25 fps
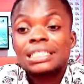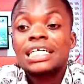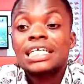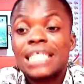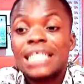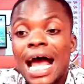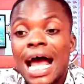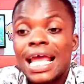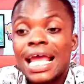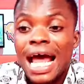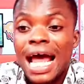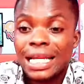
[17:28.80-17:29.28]

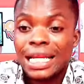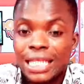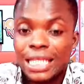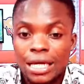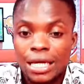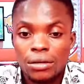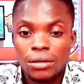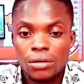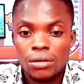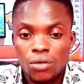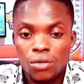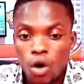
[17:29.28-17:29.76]
in
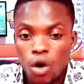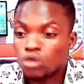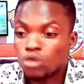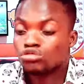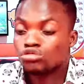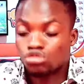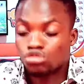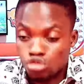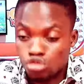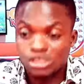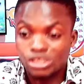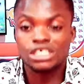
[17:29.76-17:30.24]
idea
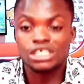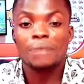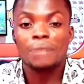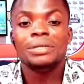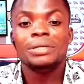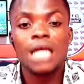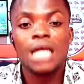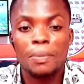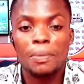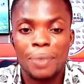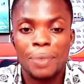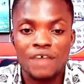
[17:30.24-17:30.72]
on social
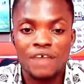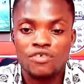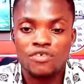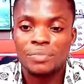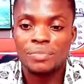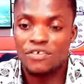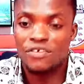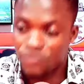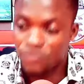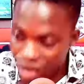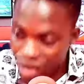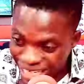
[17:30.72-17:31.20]
media
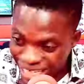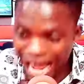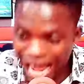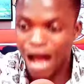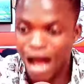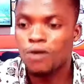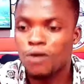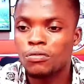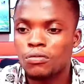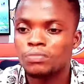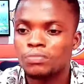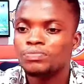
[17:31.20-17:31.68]
platform. For
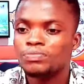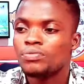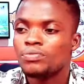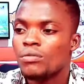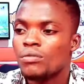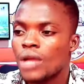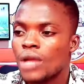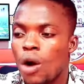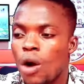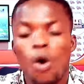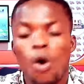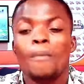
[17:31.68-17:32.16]
now,
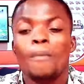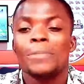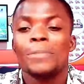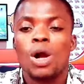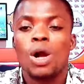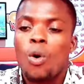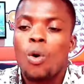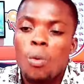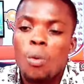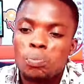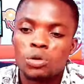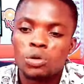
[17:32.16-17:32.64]
I
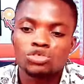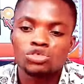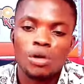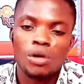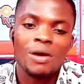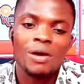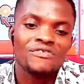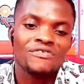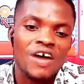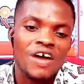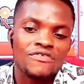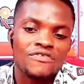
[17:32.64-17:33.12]
ombre whom post
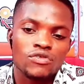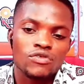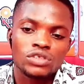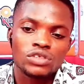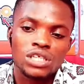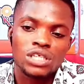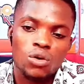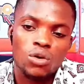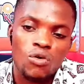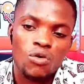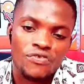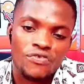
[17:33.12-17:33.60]
over 5 phones,